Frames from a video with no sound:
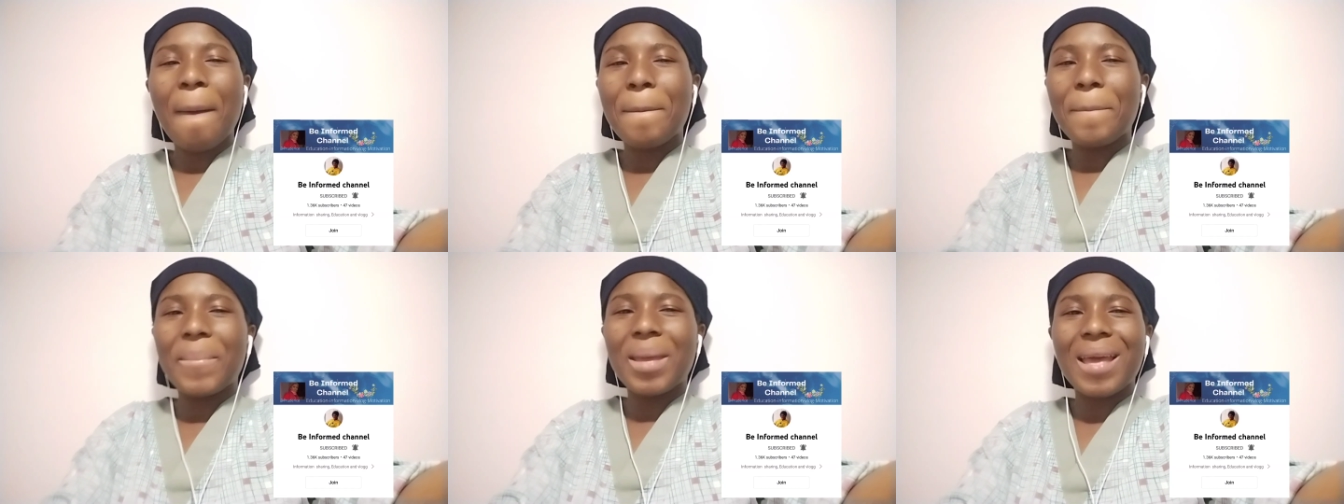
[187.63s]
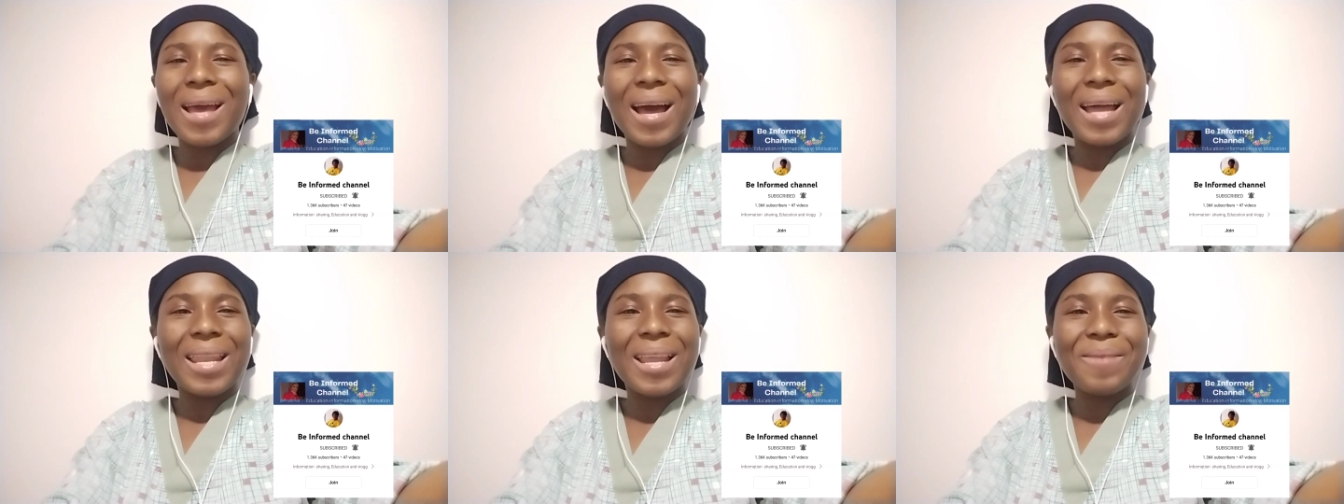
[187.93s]

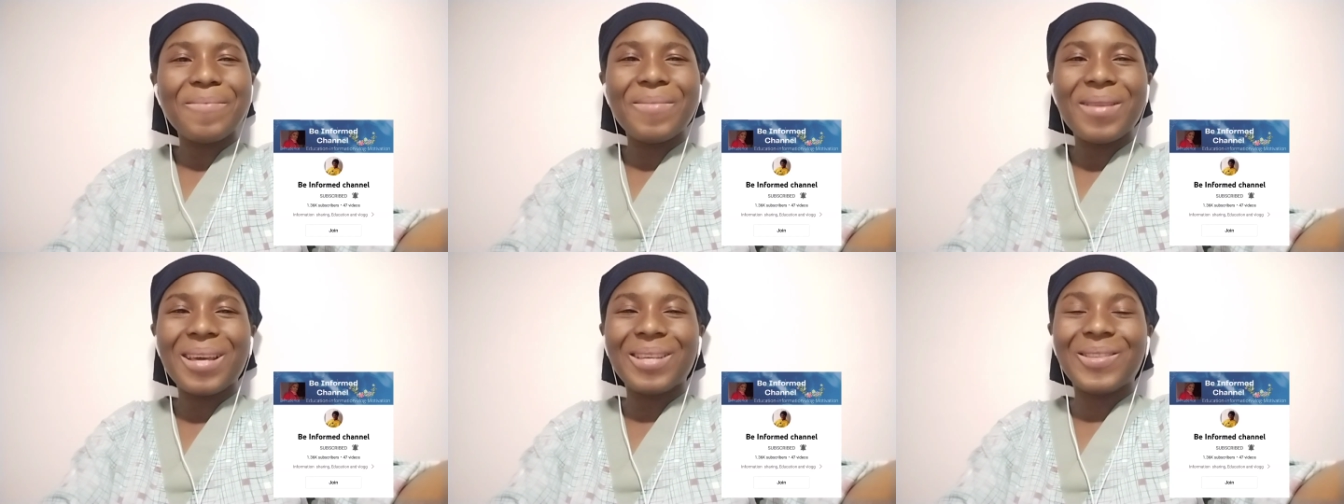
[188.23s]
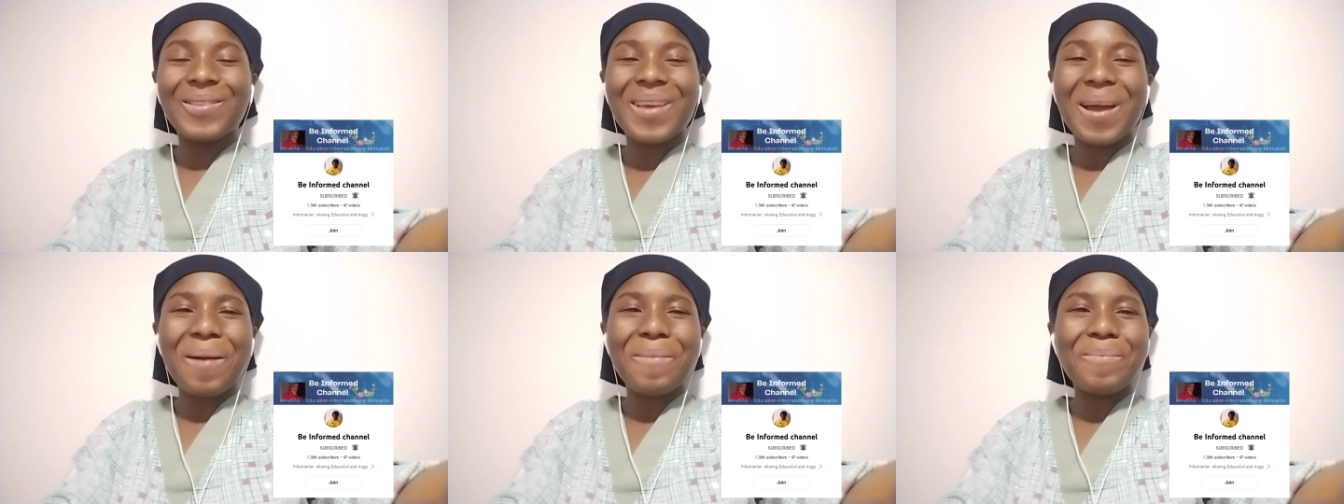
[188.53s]
may allah
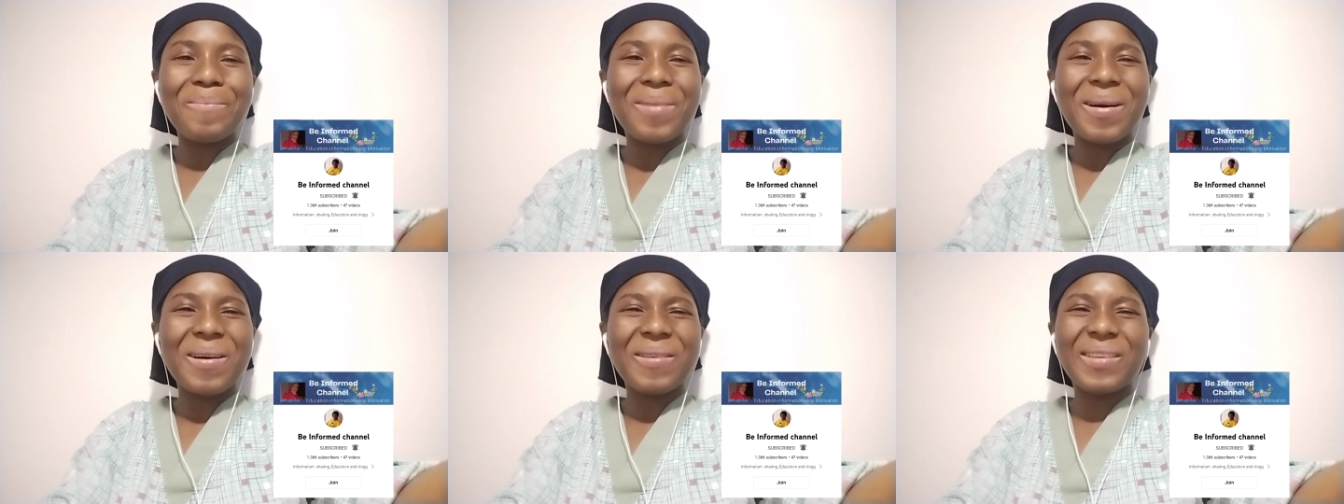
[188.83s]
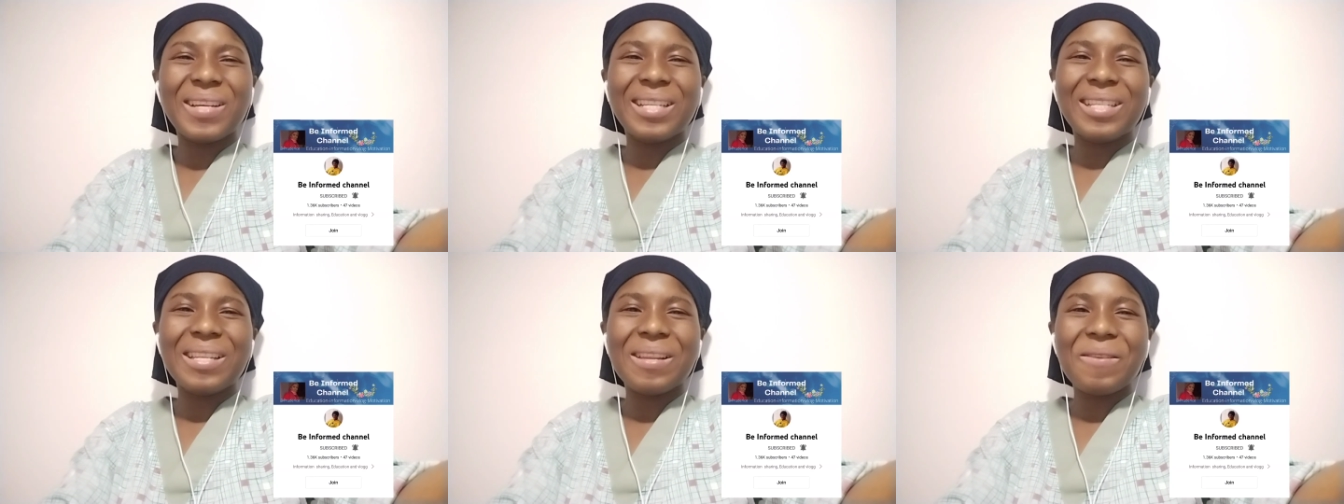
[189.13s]
bless you
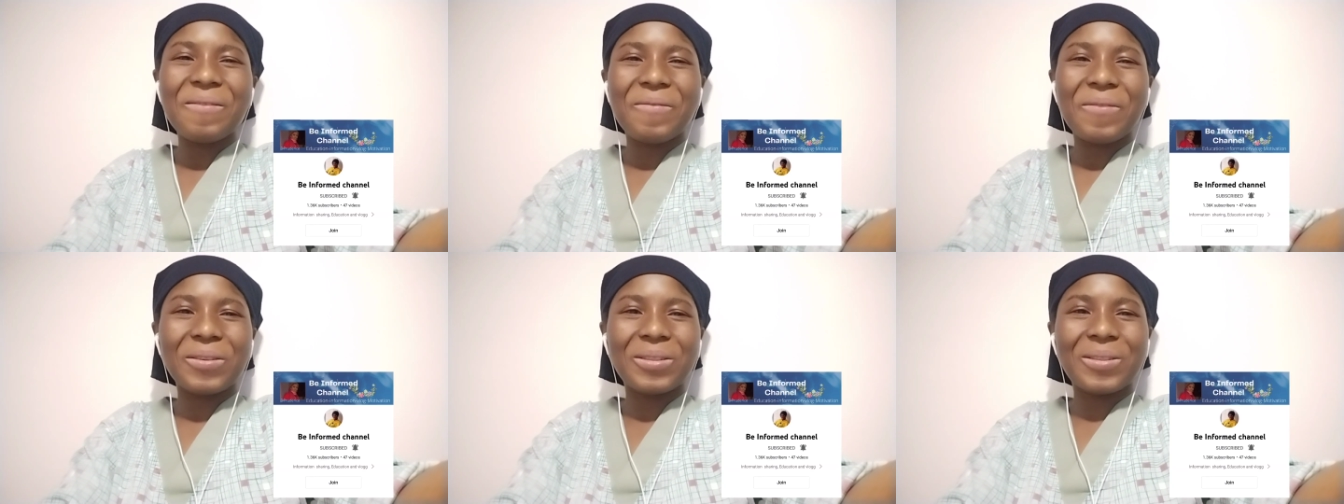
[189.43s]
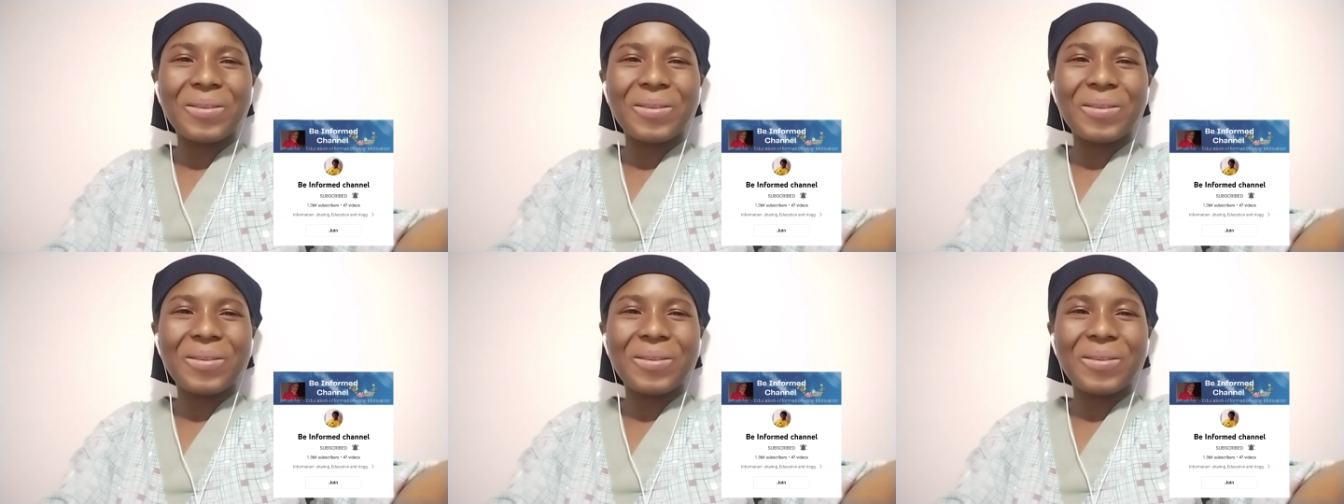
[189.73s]
abundantly for